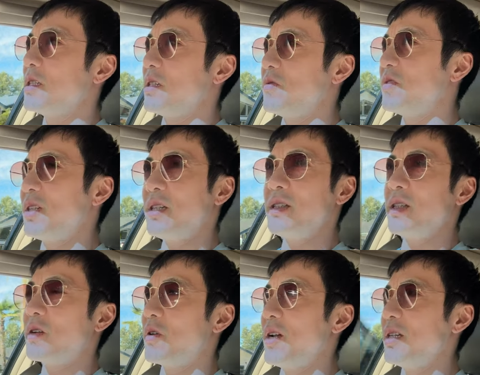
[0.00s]
you've seen
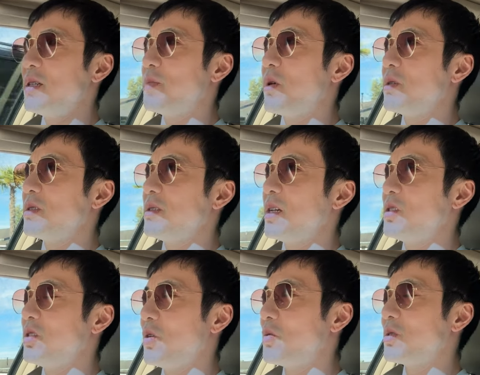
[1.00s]
the crazy person that
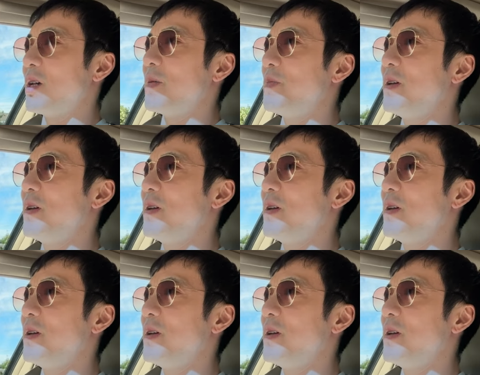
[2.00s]
shows up